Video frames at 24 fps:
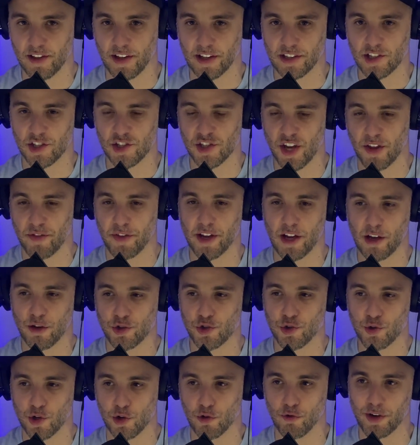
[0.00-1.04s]
Like there's nothing
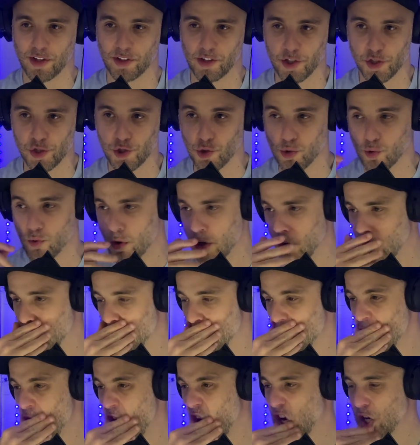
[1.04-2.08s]
else you could really do
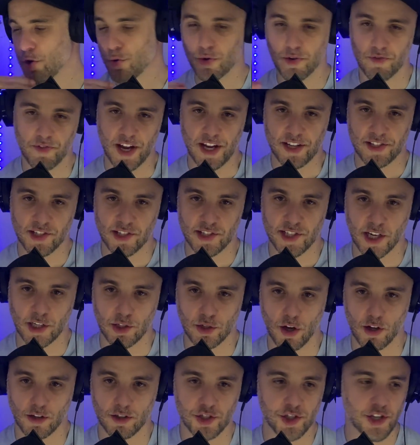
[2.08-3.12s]
to advance the
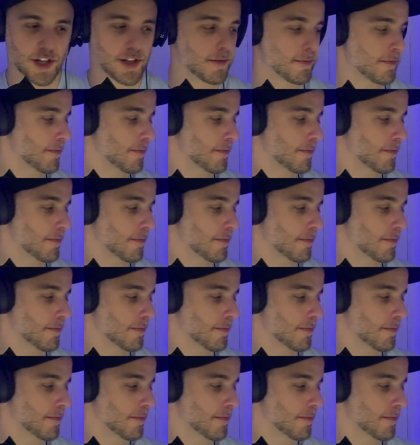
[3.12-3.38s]
technology.